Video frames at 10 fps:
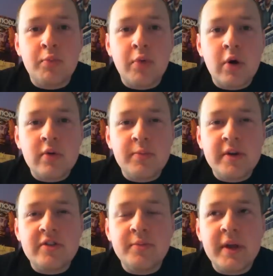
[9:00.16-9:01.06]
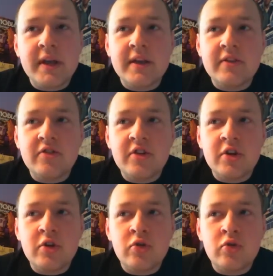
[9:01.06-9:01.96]
probably be speaking to
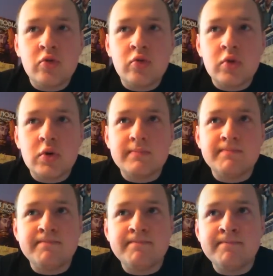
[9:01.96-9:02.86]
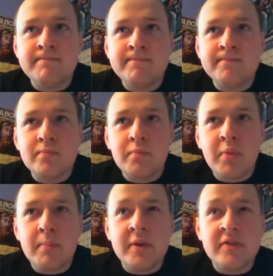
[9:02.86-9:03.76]
you.
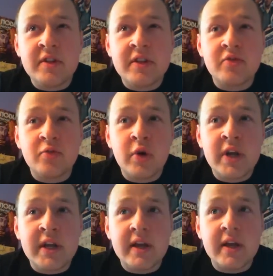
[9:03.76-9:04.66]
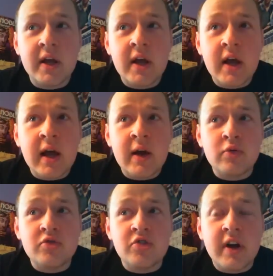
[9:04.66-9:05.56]
Bit busy this week. I
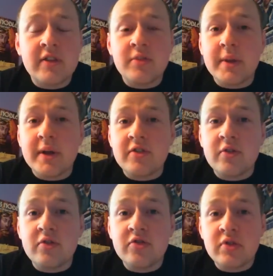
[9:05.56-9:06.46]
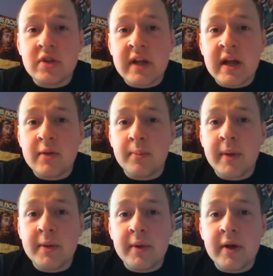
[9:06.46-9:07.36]
will try and speak to you Sunday night,
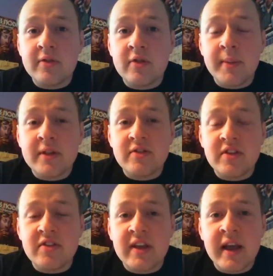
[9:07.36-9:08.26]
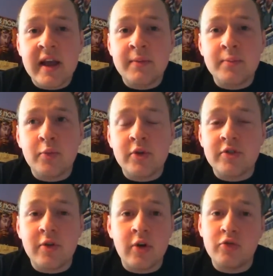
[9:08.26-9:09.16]
maybe after the Man City game, which
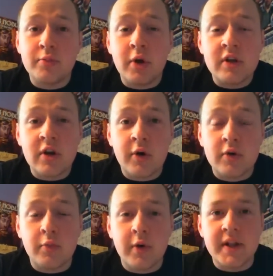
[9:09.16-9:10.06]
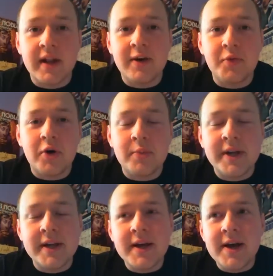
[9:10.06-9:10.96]
of course we'll probably go on and win now, won't
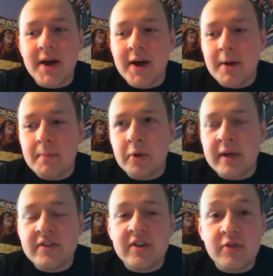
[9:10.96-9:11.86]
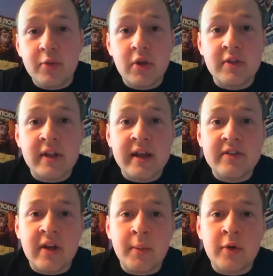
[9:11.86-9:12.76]
we? But yes, that's probably the
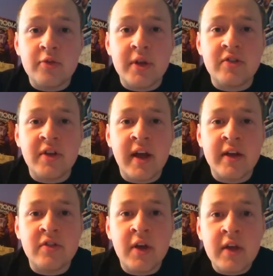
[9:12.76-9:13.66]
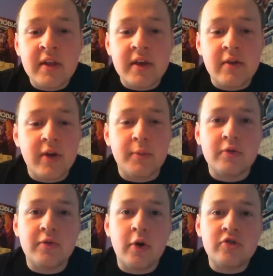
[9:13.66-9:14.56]
next time I'll speak to you guys. Thank you very
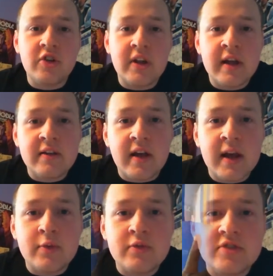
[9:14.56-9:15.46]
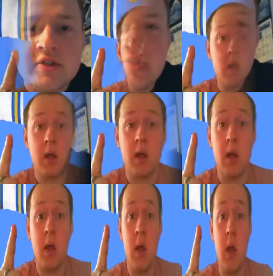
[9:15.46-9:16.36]
much for watching, and I will see you soon. Maybe